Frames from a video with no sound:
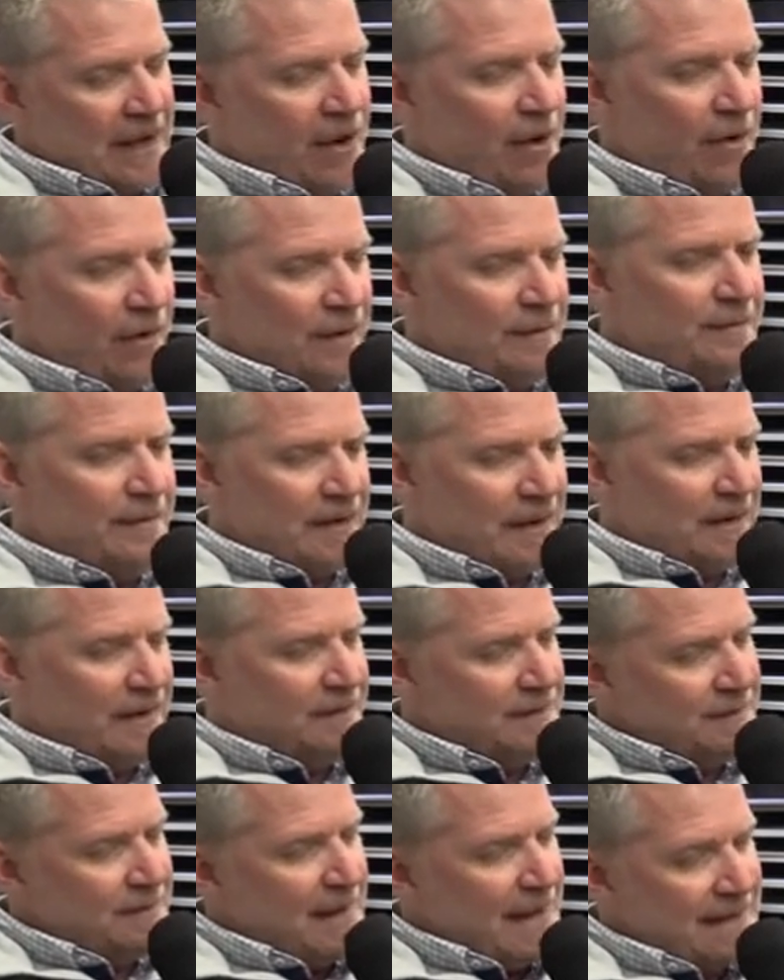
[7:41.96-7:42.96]

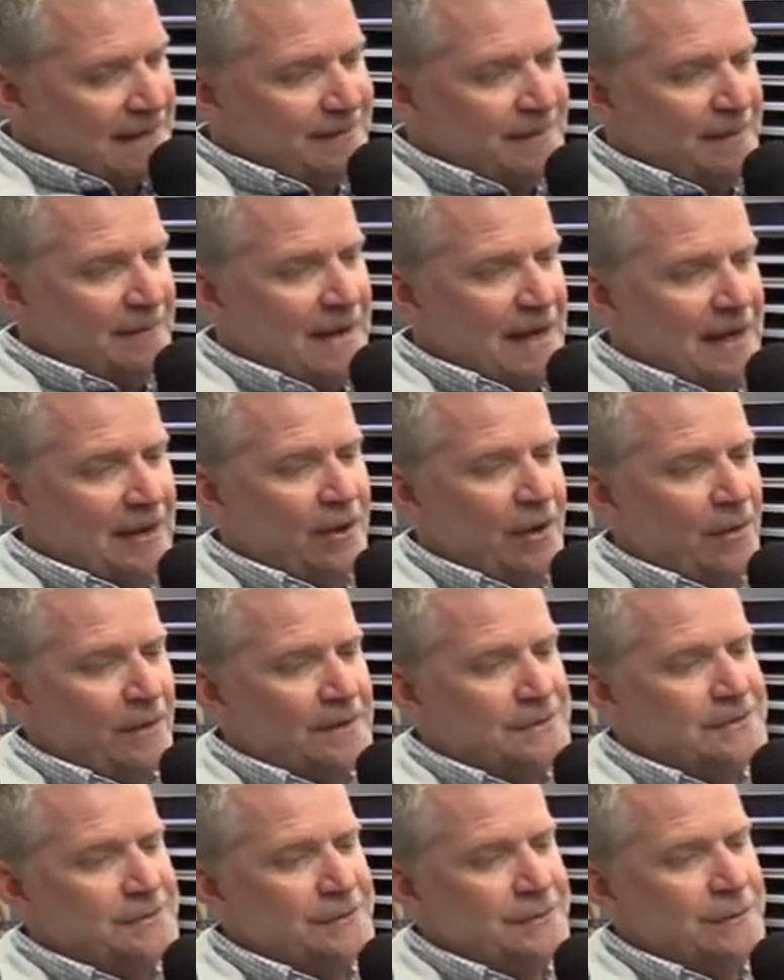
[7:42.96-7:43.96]
at the back of my mind, I
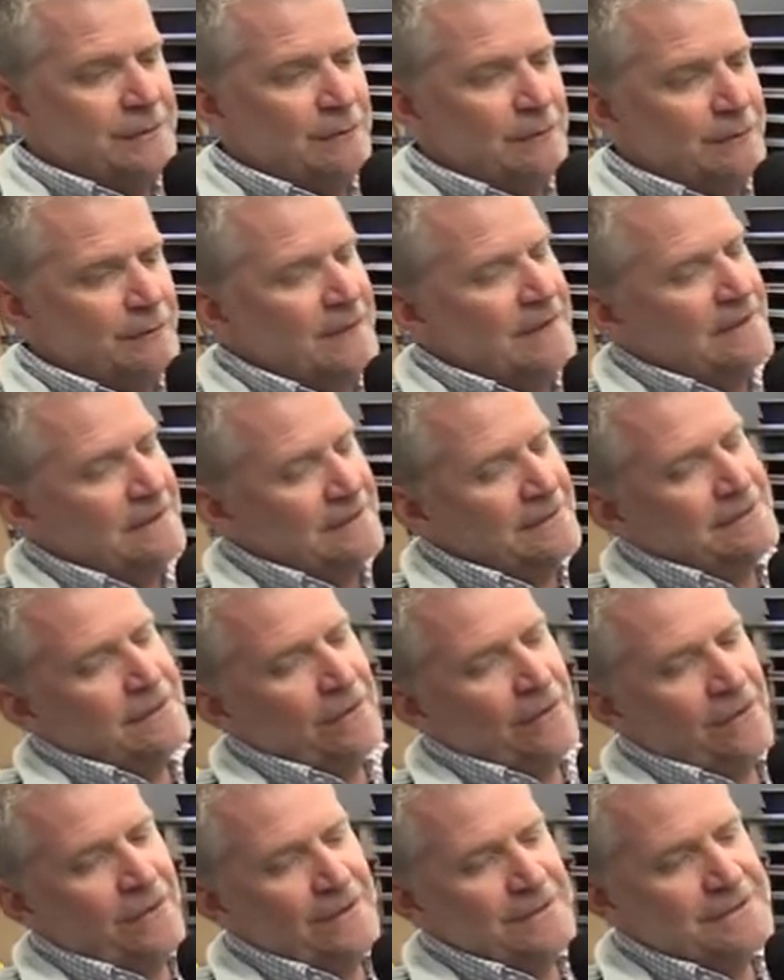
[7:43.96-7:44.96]
always knew, well, if we get these
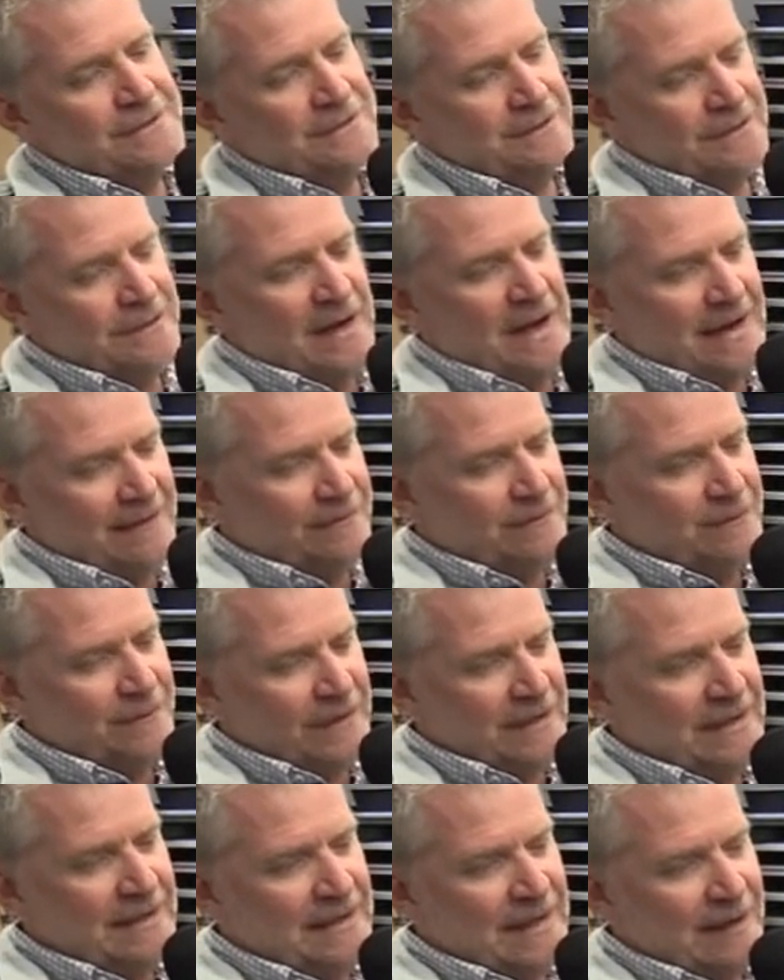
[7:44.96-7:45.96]
cars to drive the
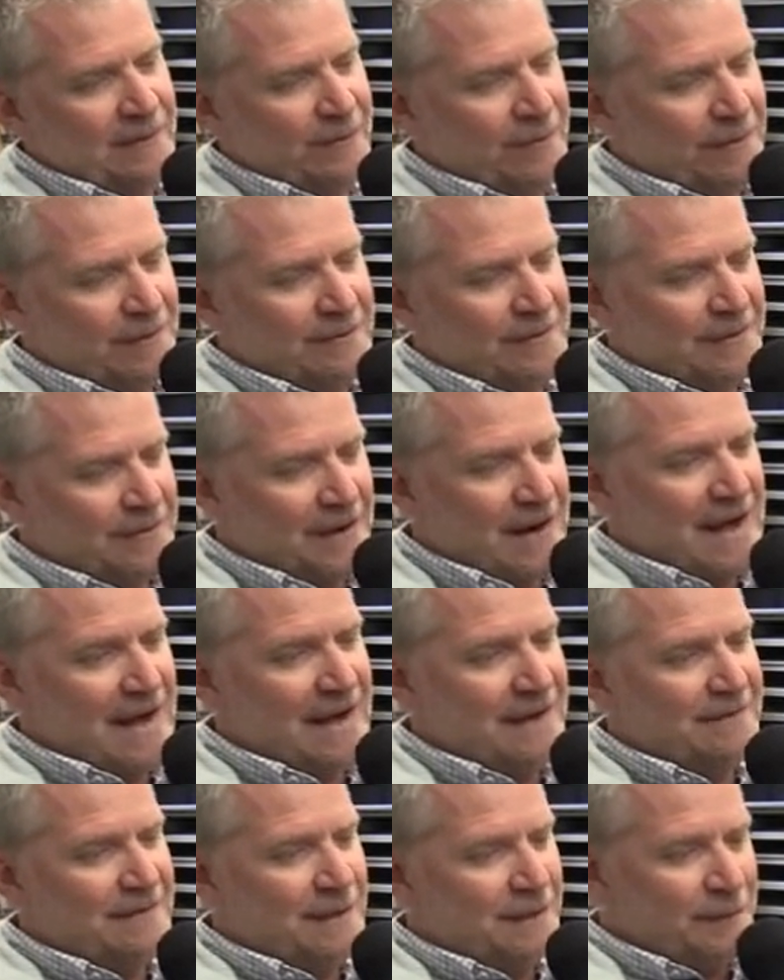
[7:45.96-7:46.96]
way I want them to
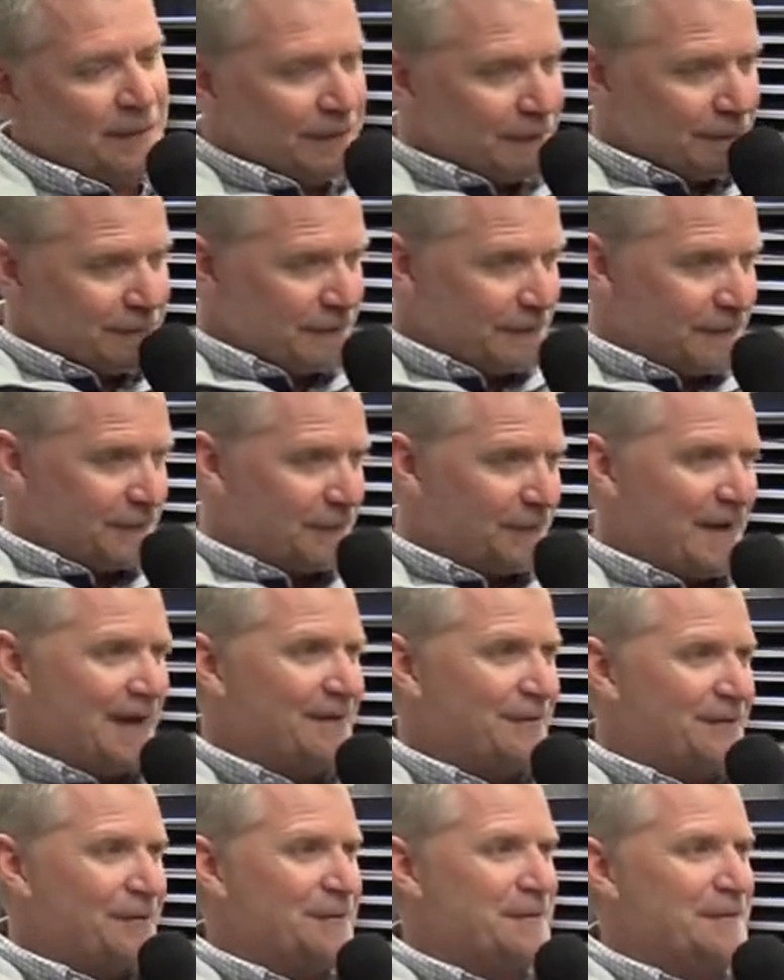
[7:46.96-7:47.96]
drive, they will feel the way
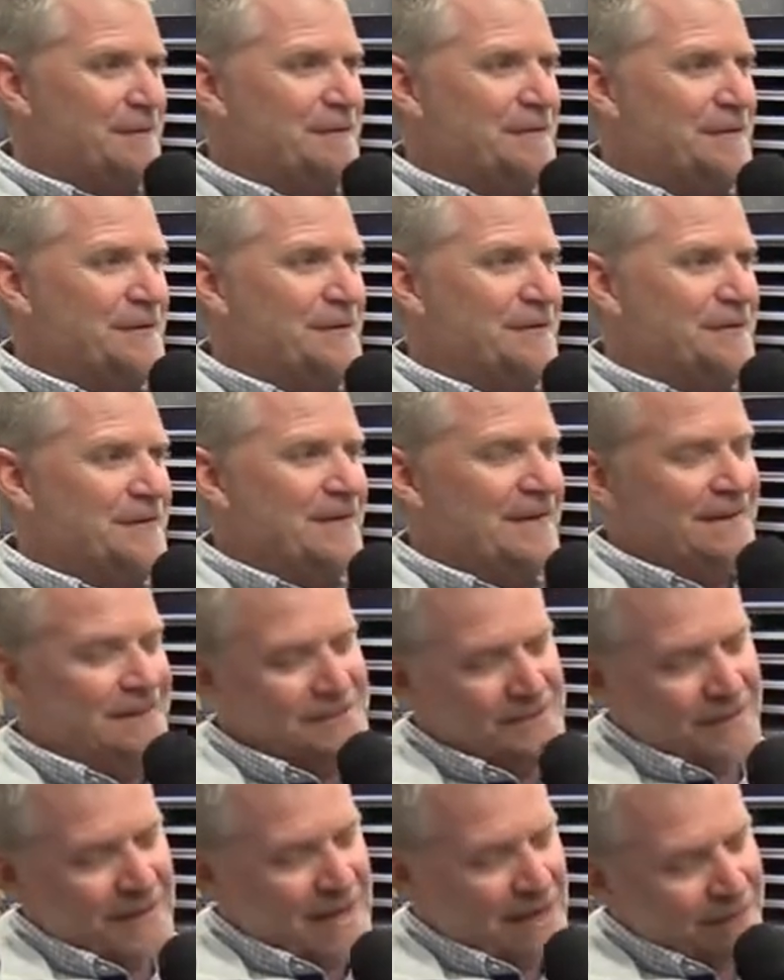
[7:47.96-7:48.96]
I want them to feel. And
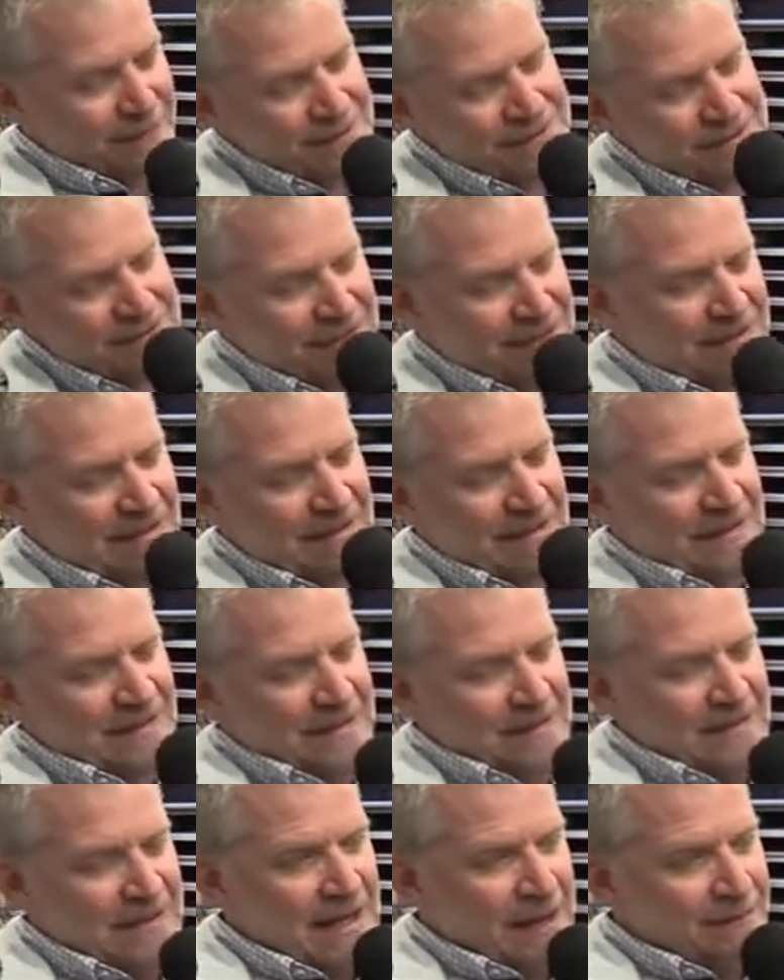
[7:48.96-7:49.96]
so that was
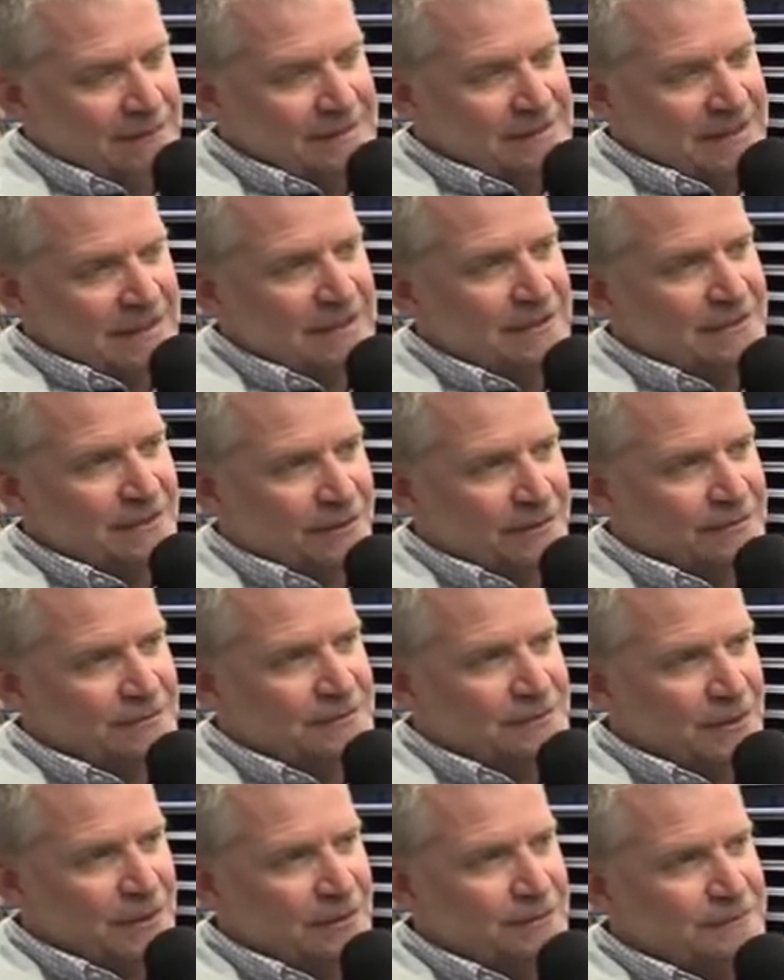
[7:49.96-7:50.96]
the internal
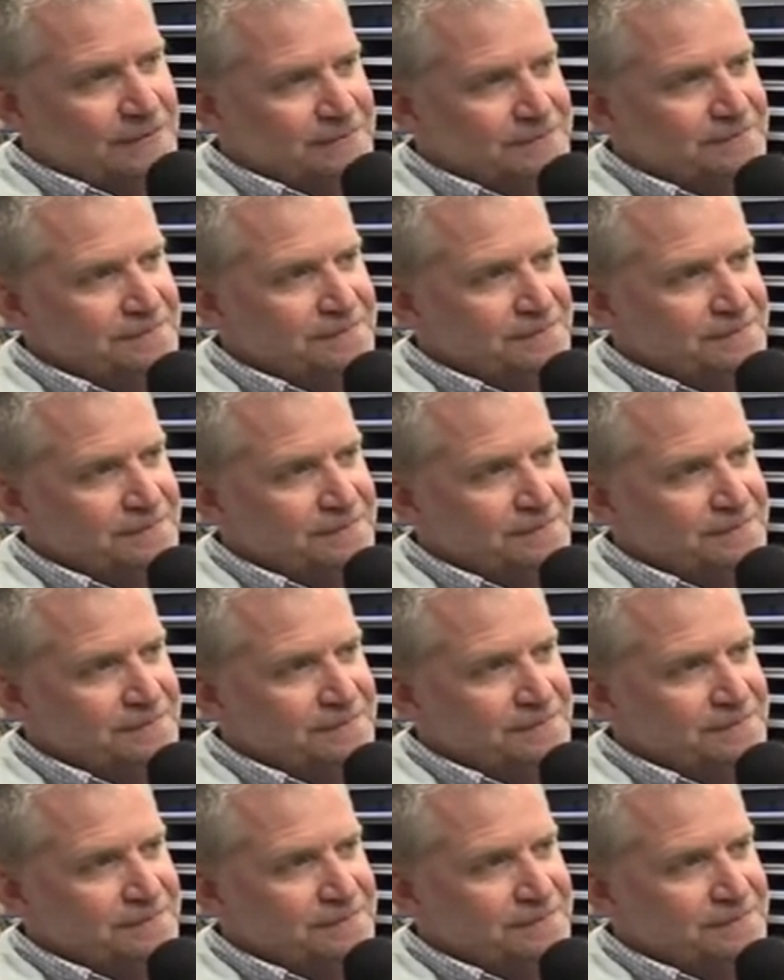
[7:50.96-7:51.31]
struggle.